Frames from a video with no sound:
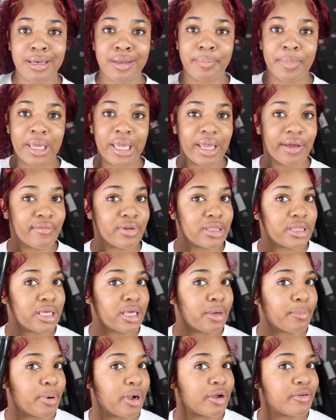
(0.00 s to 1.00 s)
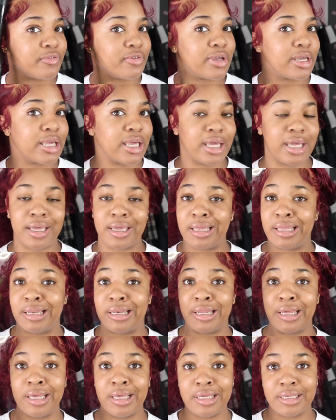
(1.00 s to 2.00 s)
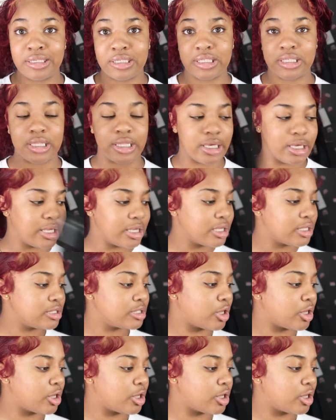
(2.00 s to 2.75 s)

and make everything perfect and sleek.